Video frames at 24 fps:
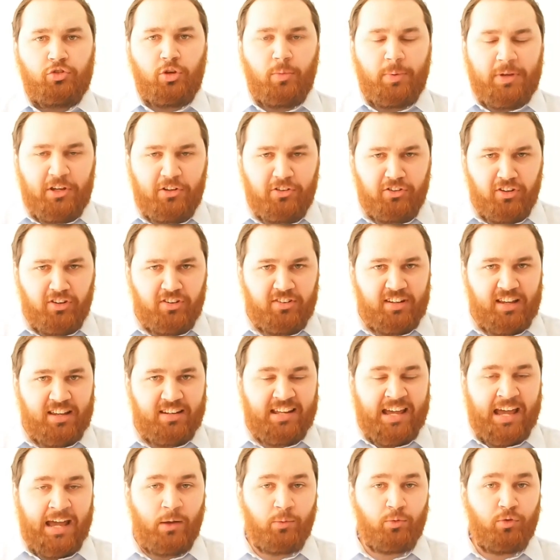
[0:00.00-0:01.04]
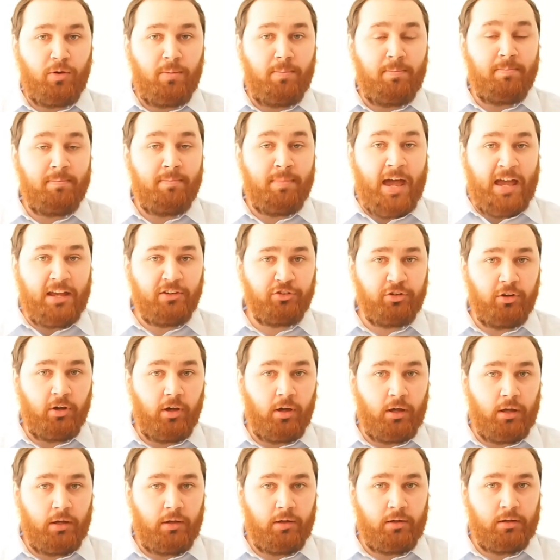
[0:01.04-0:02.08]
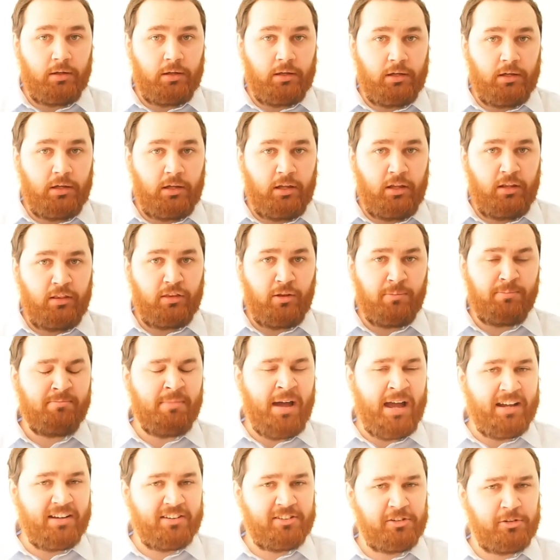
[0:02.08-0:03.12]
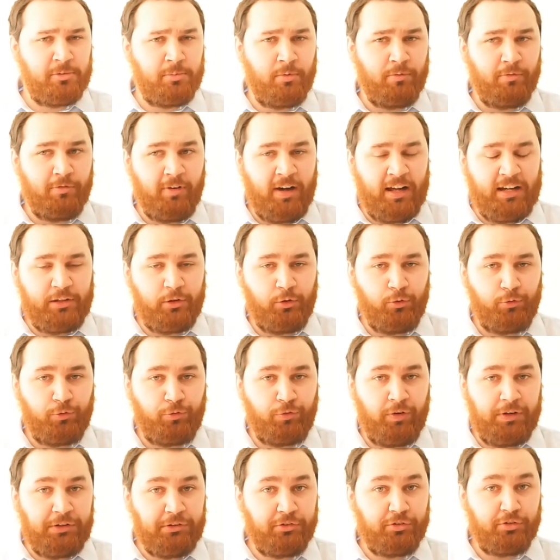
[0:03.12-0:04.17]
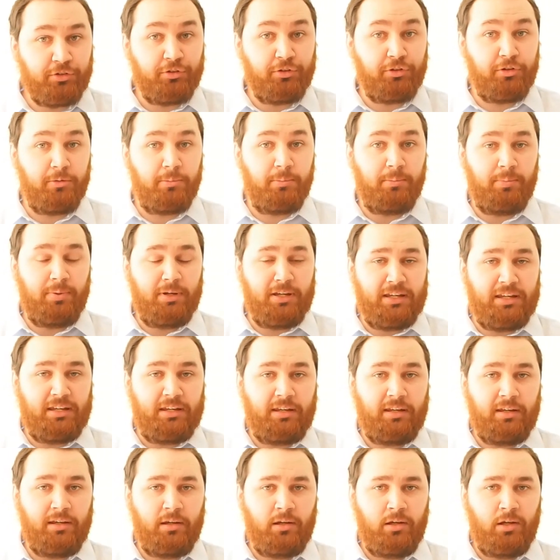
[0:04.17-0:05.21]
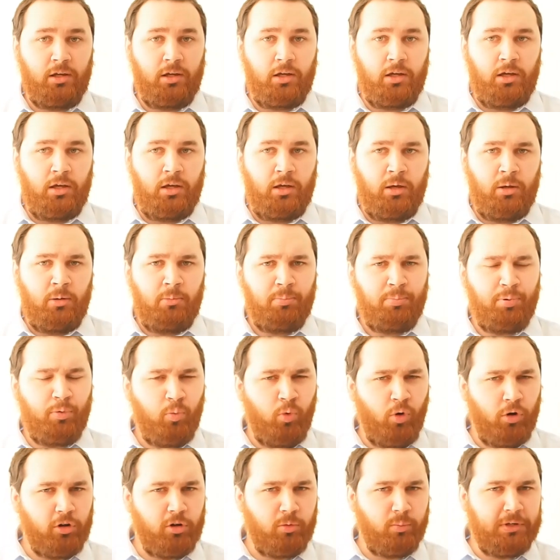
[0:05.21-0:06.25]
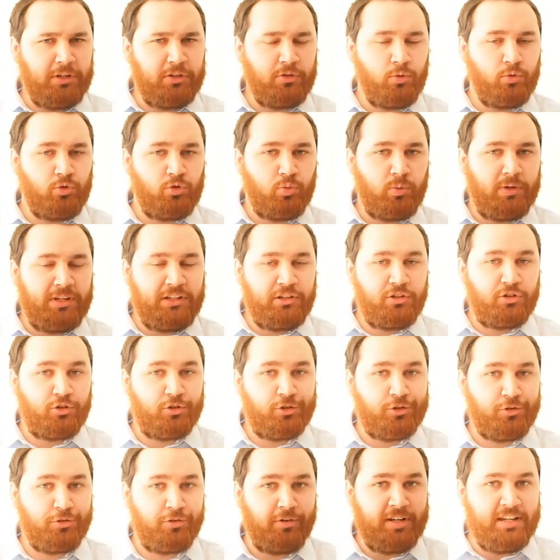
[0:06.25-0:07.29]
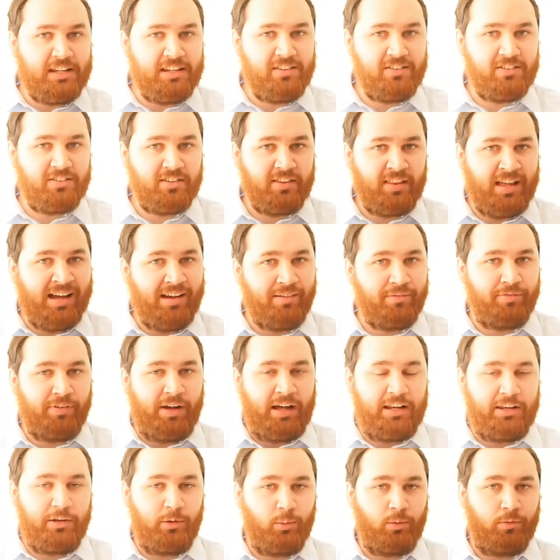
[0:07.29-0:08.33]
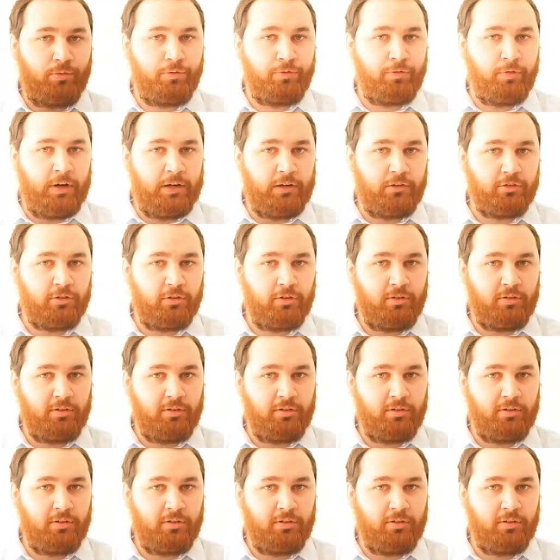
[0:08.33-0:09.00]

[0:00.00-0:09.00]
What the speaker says: we understand how to measure the maximum value friction can be, but what can we do to increase that value of friction?